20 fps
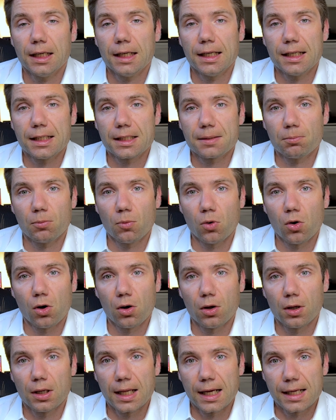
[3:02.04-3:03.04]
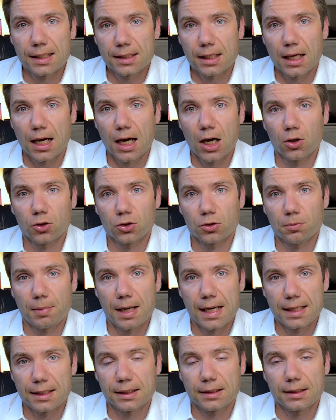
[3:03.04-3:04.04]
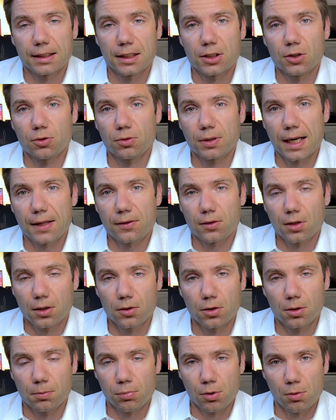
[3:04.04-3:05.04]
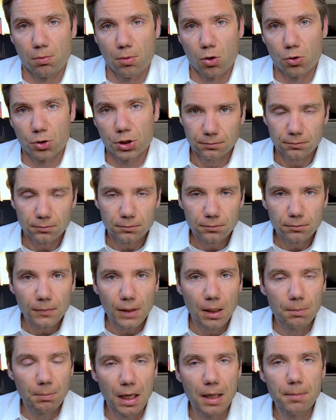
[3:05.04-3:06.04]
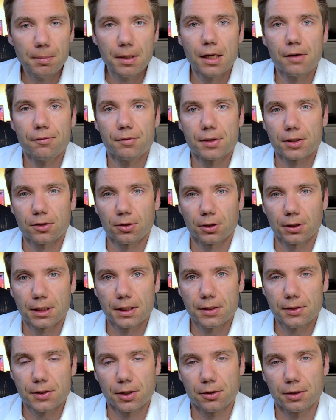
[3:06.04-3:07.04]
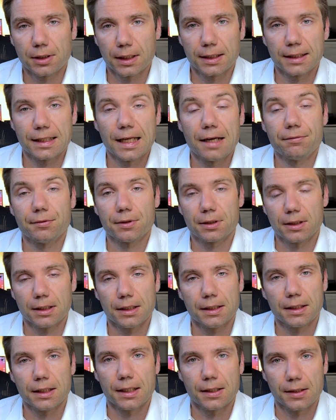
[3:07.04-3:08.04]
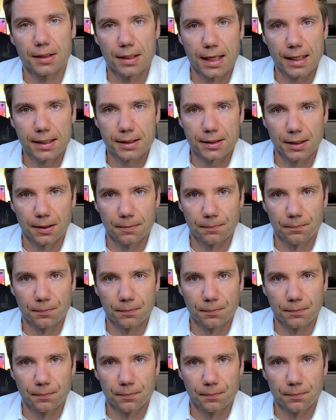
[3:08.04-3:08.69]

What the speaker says: it's more or less automatic that you get the promotion. Maybe if it's not this year, then definitely in the next year.